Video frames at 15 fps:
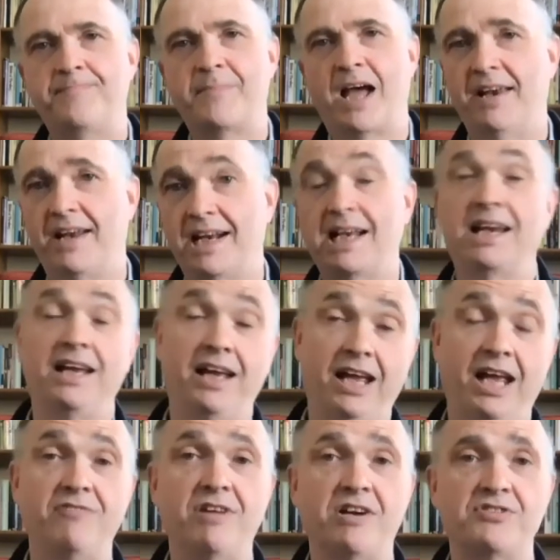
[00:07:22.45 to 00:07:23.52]
and are clear
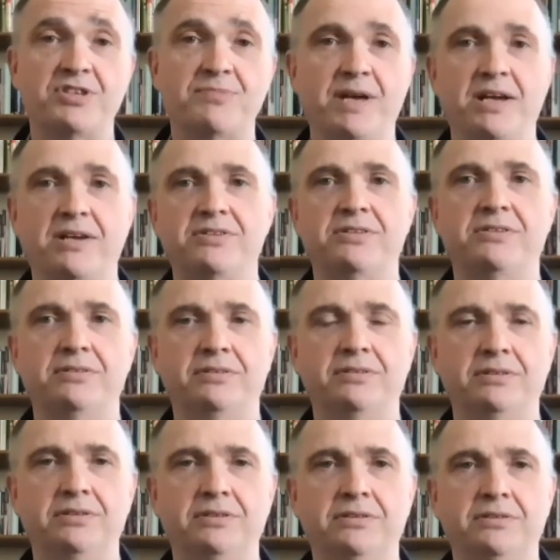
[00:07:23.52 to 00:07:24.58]
in retrospect,
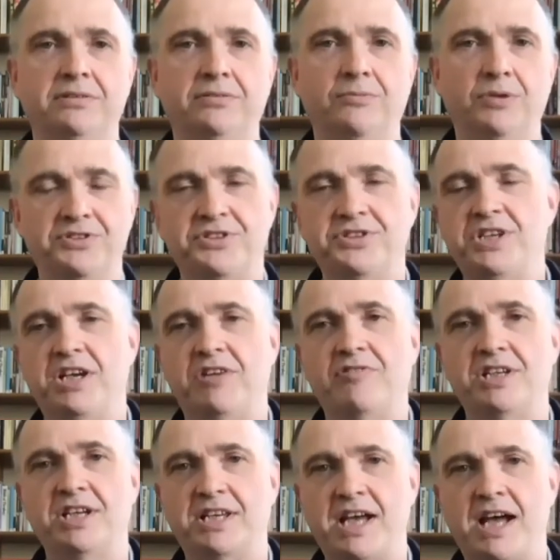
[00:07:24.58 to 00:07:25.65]
once the
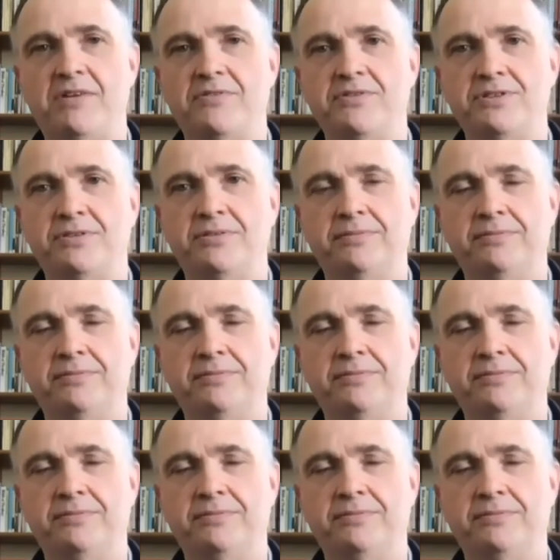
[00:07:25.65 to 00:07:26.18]
secret is out.